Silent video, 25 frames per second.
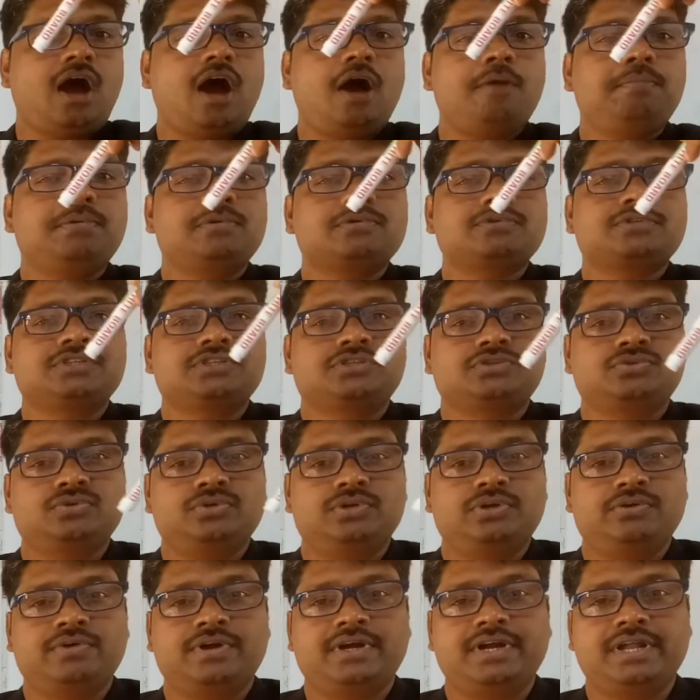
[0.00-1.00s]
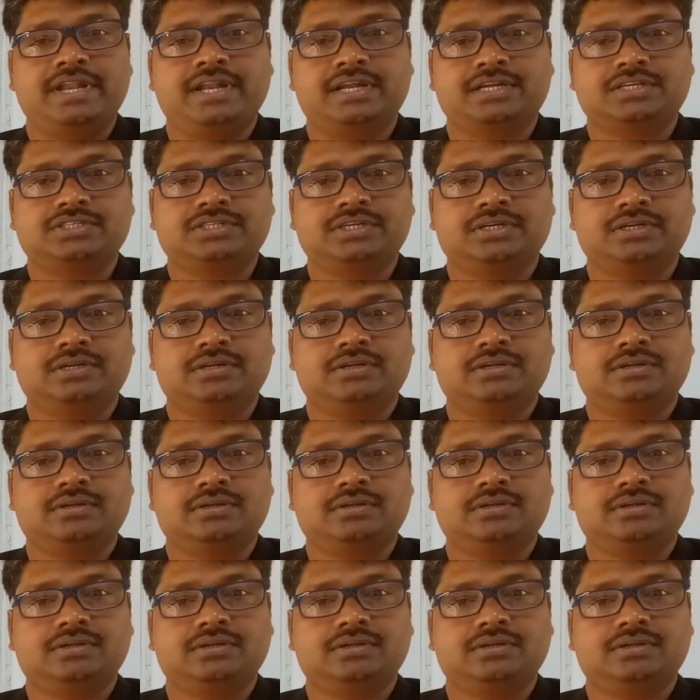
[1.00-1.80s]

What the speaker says: opposite to your direction,